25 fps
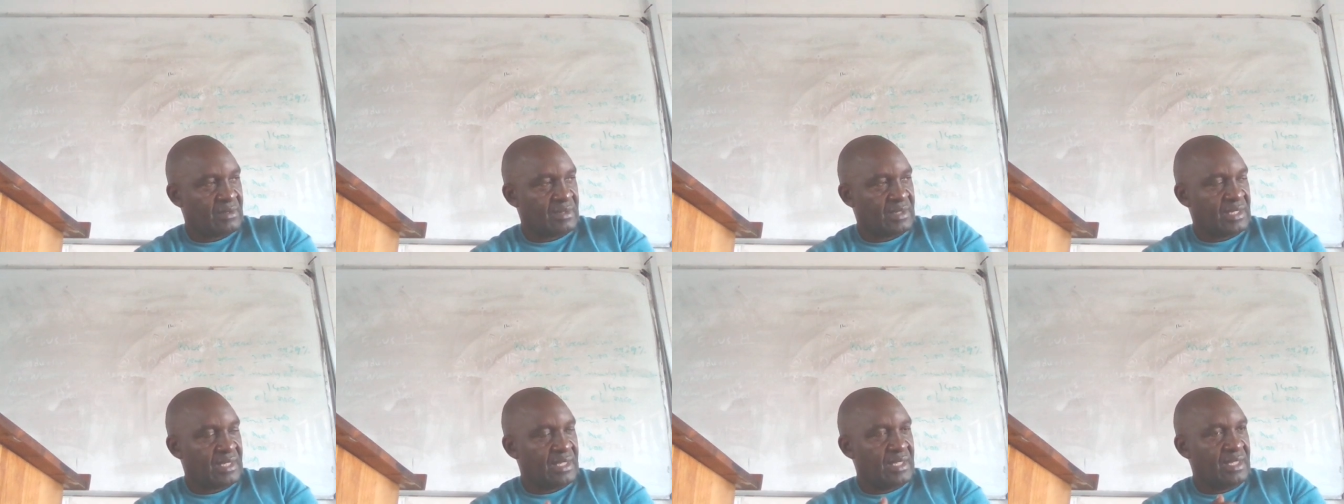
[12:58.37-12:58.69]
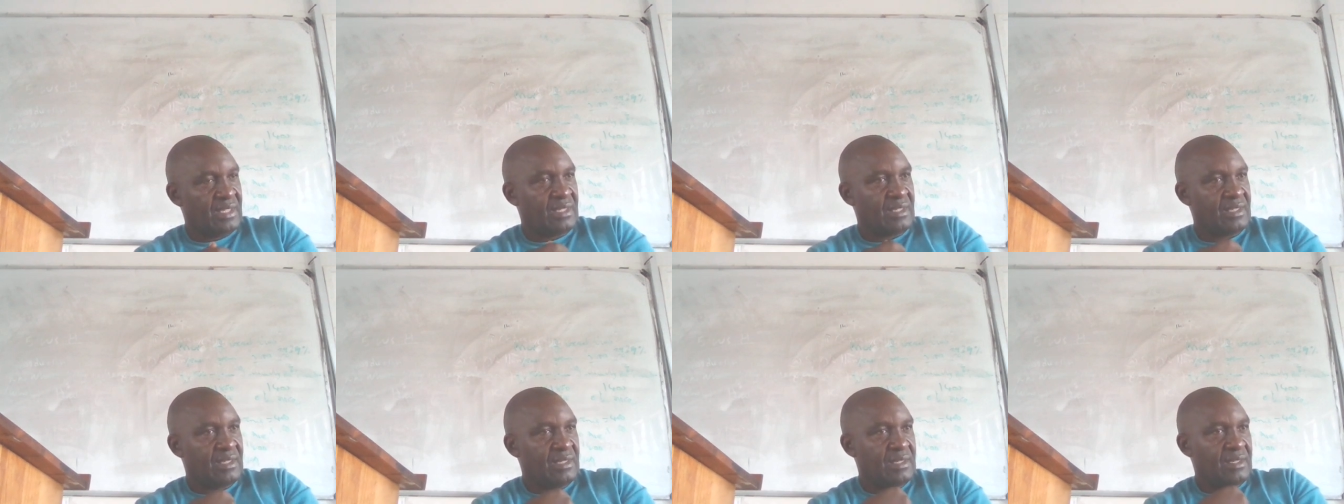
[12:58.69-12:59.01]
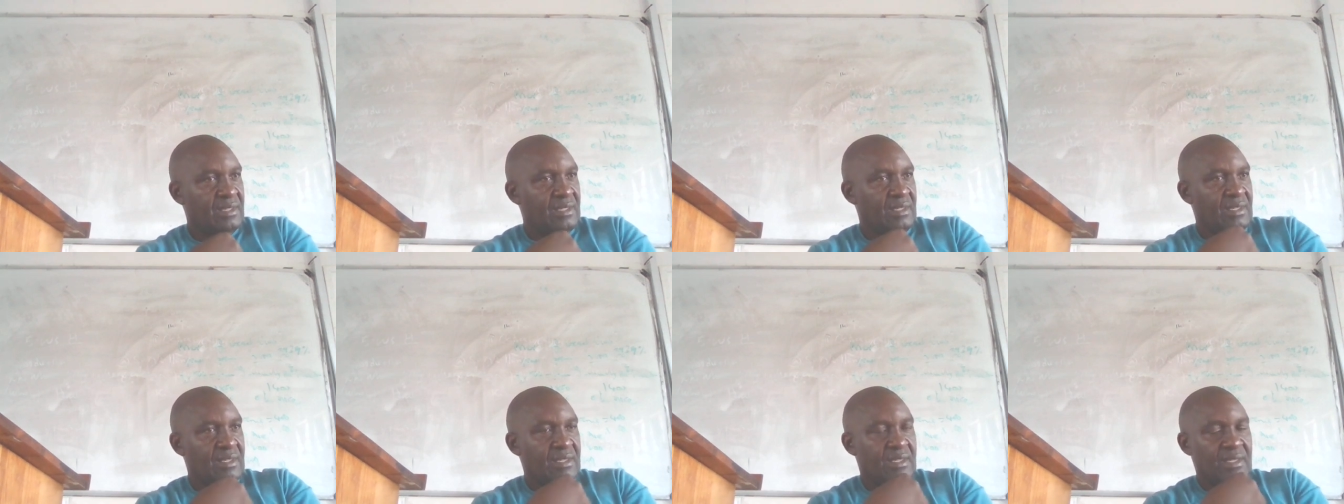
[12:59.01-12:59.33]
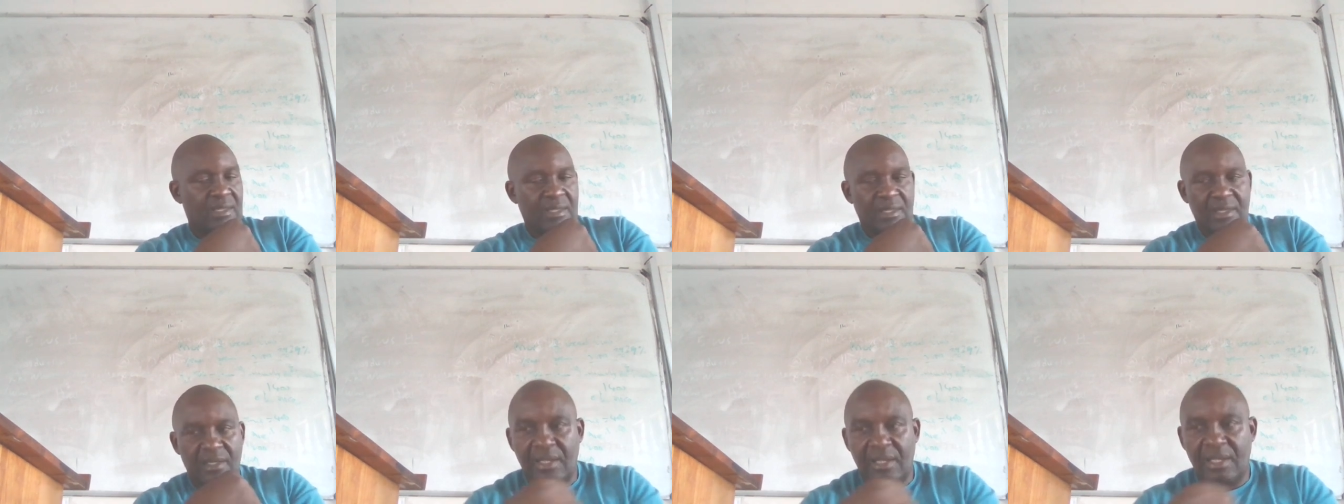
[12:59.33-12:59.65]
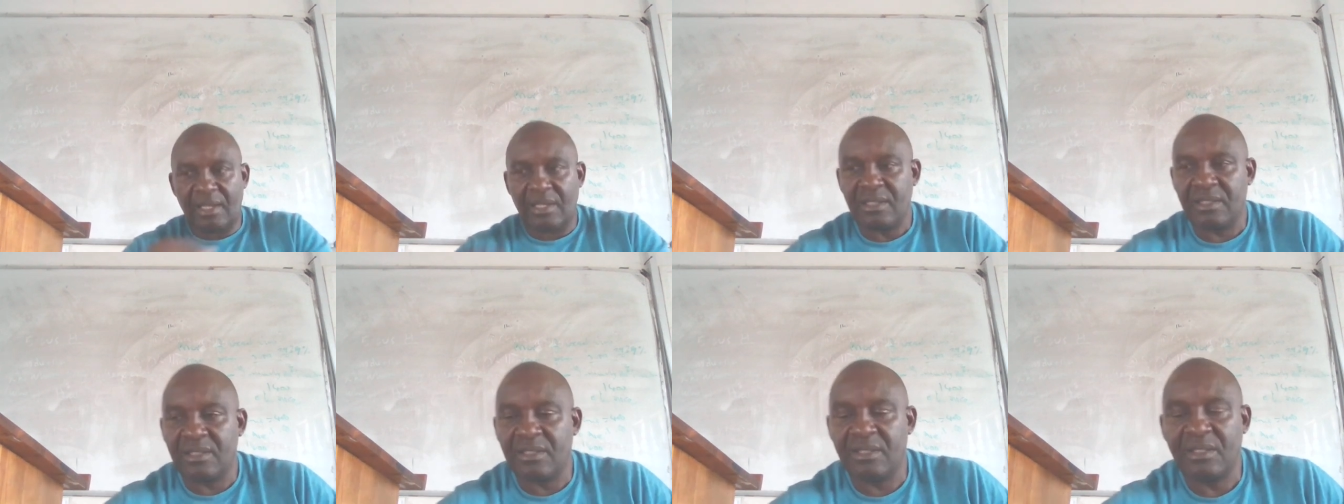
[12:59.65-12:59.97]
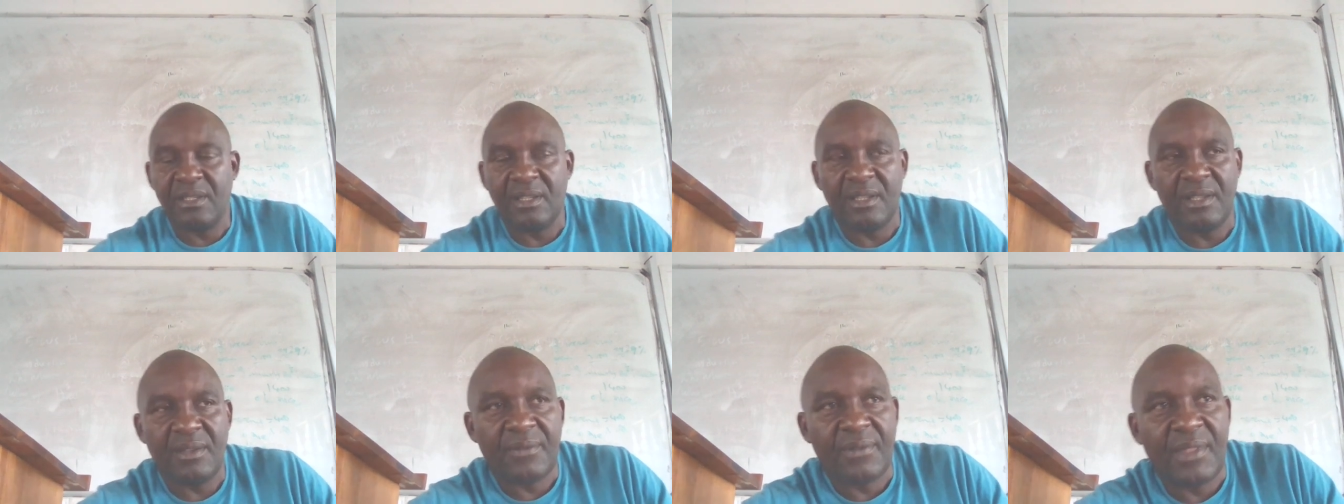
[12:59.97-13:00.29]
Okay? And
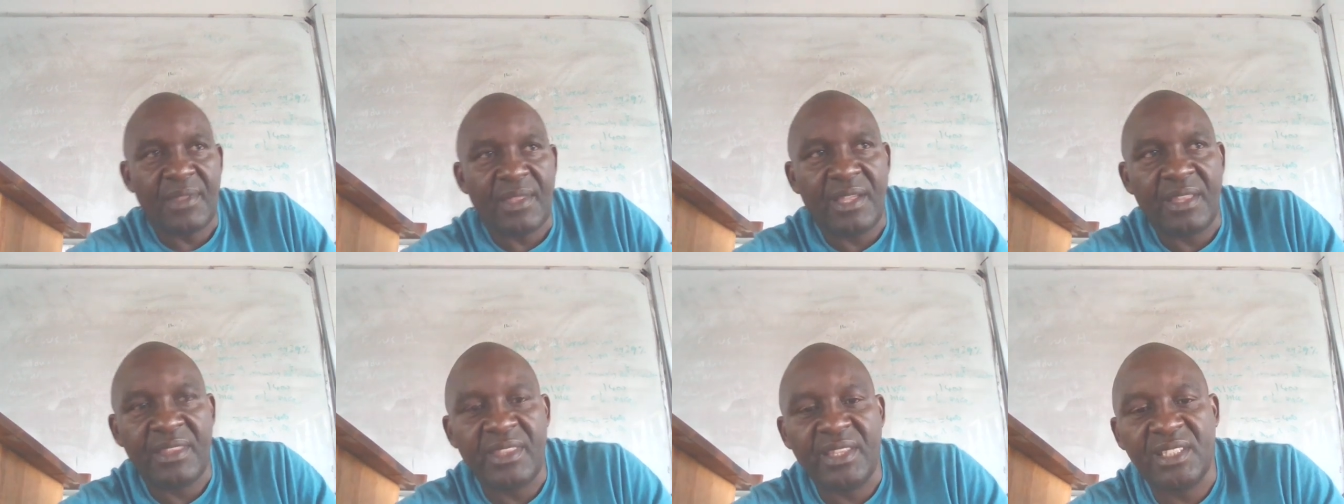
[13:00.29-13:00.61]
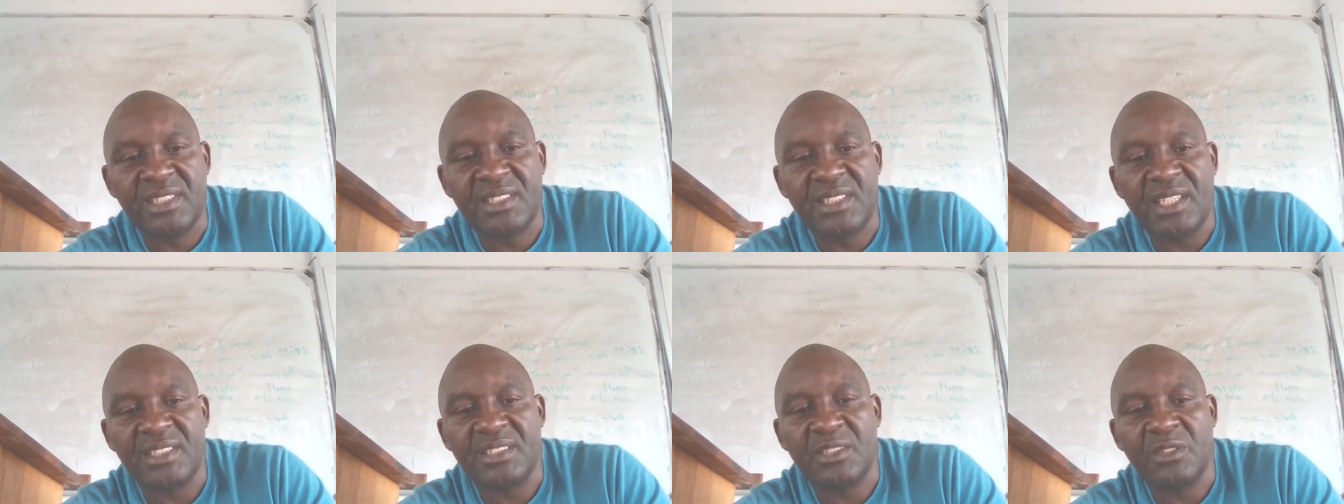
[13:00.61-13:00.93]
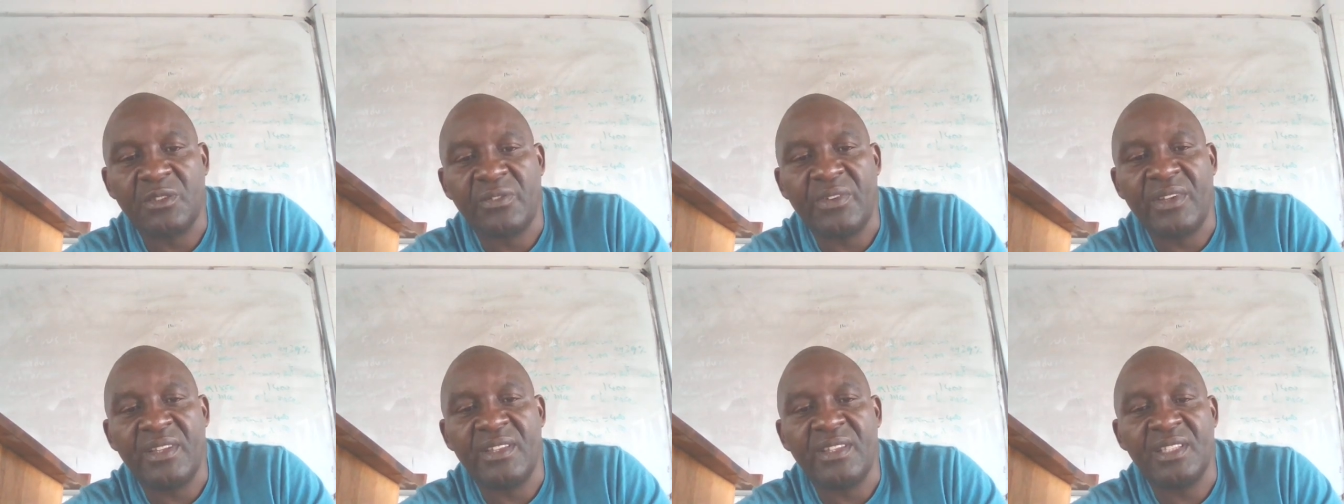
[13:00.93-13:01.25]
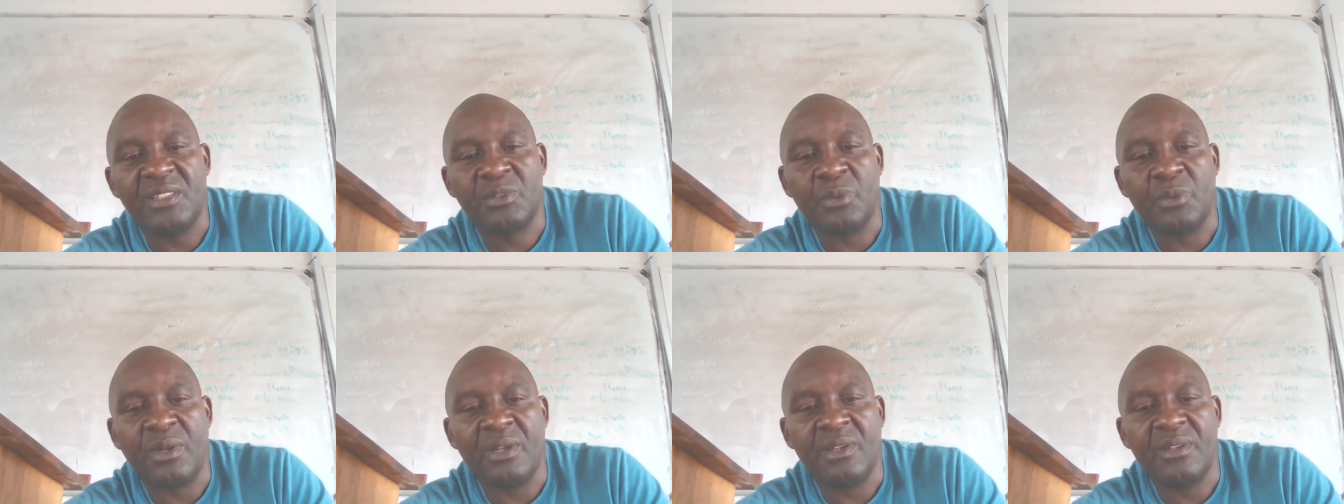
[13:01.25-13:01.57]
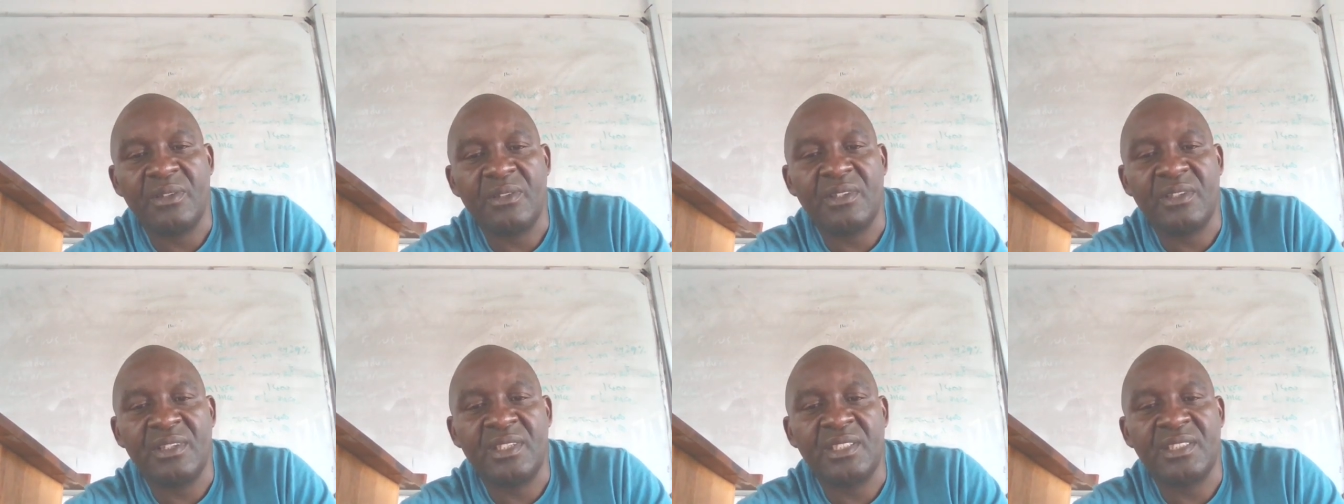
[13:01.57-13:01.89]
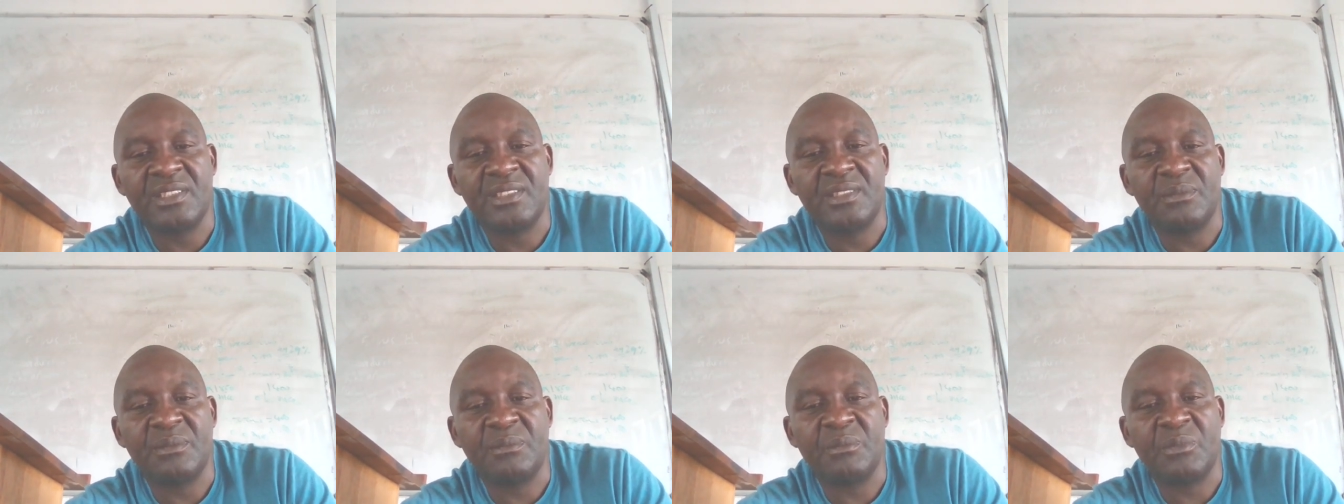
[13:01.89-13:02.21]
I think chance you find this one
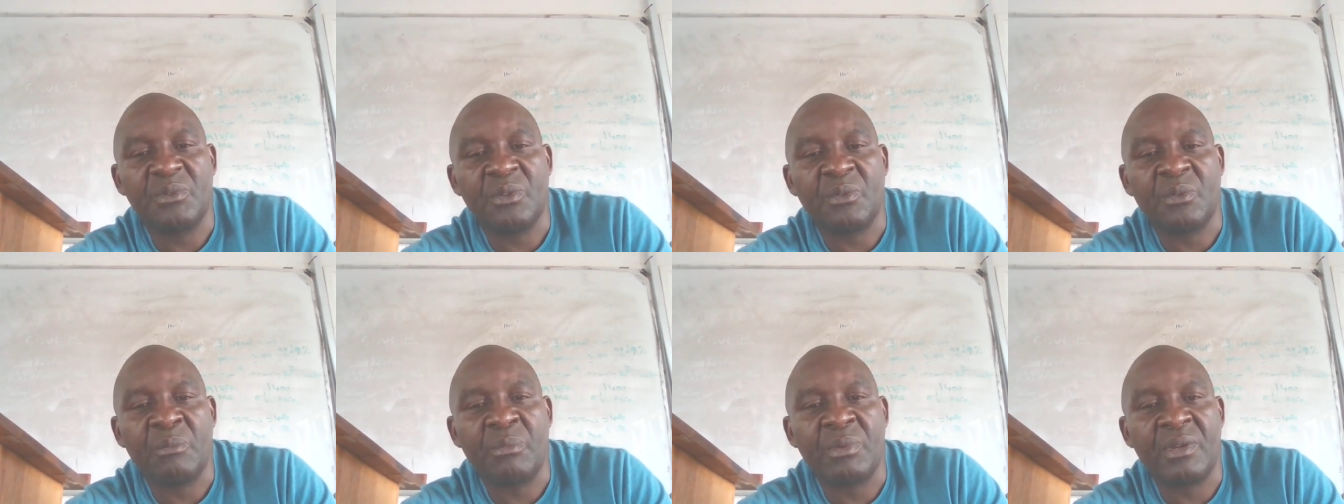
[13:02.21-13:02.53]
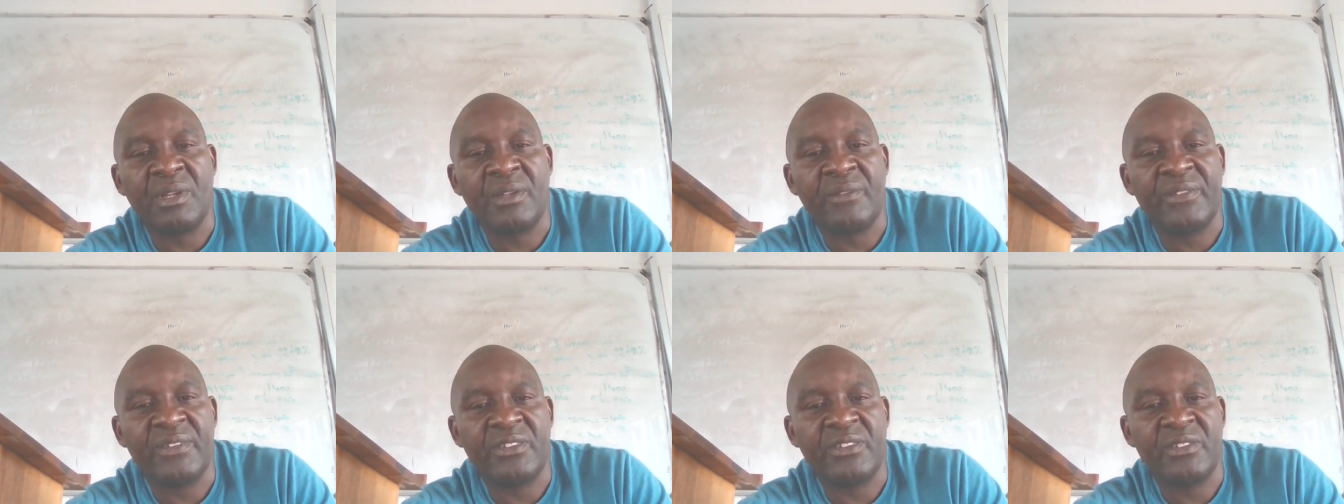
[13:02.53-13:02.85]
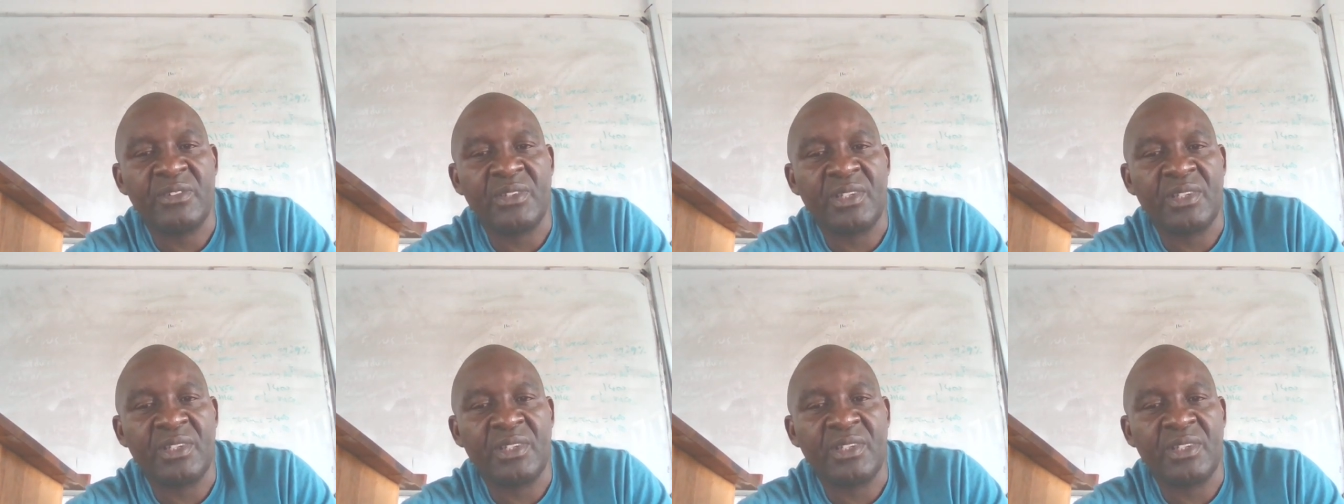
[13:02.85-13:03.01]
is will benefit